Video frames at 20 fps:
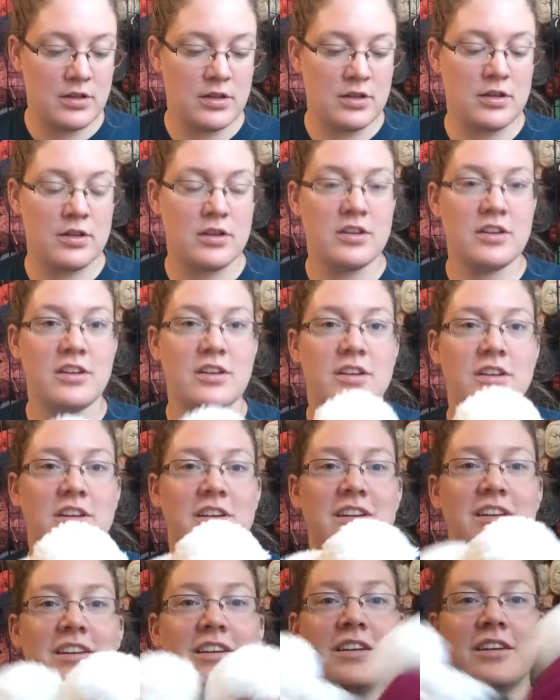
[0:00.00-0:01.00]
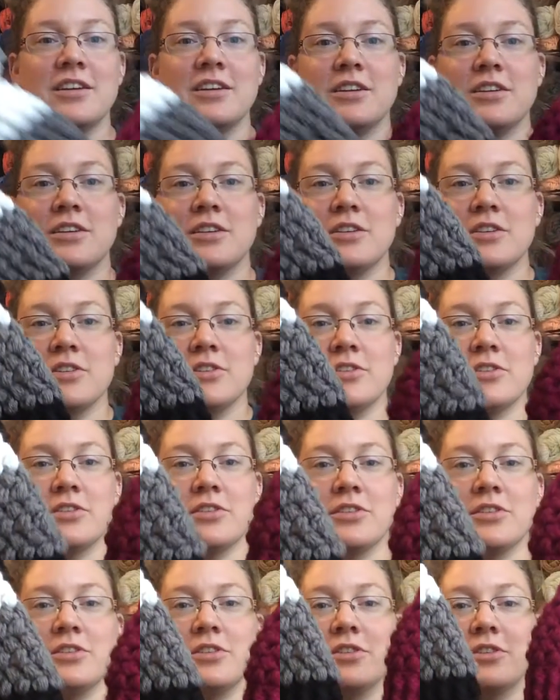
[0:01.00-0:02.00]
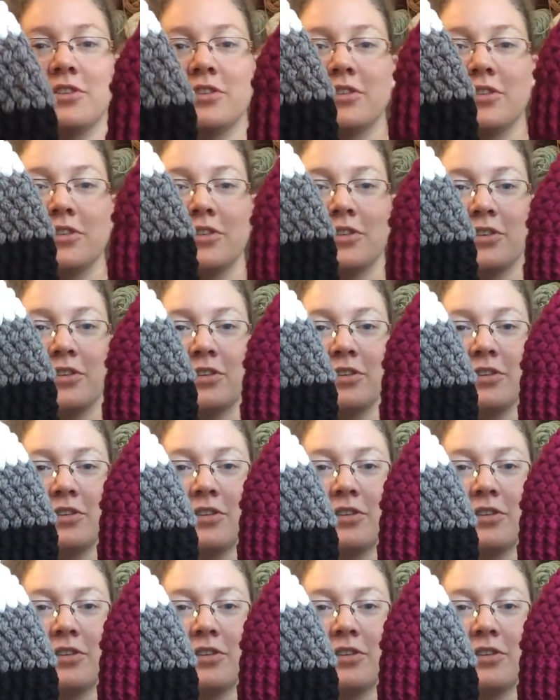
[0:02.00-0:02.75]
No one is speaking in this clip.